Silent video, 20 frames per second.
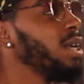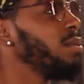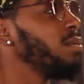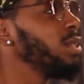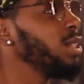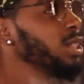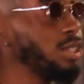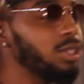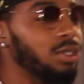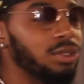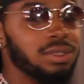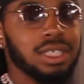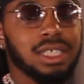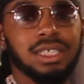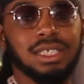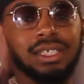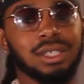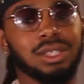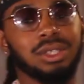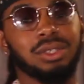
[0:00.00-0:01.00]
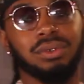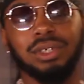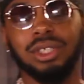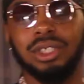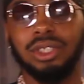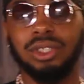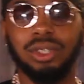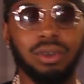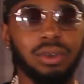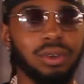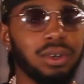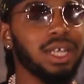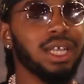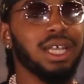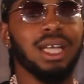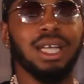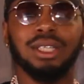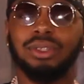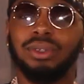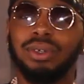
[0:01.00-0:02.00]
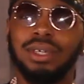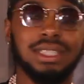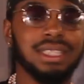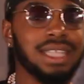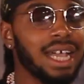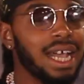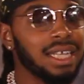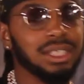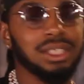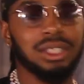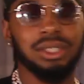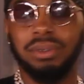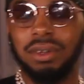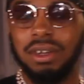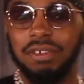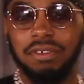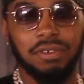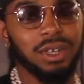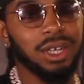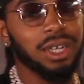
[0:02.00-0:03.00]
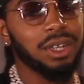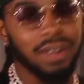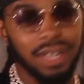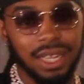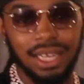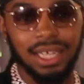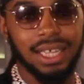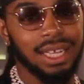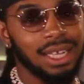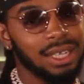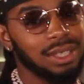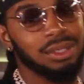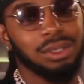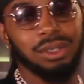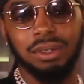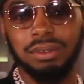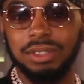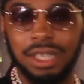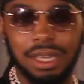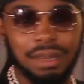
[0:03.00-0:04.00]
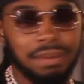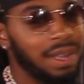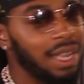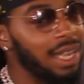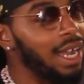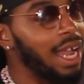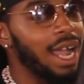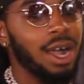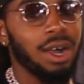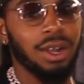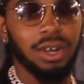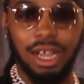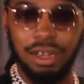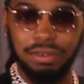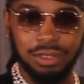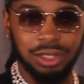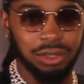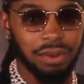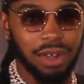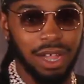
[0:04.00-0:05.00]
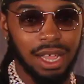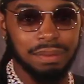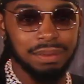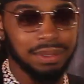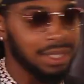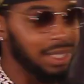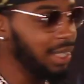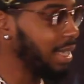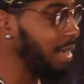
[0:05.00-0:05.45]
We shooting this in the 3-story, 3,000 square foot credit council. You know what I'm talking about? All off the swipes.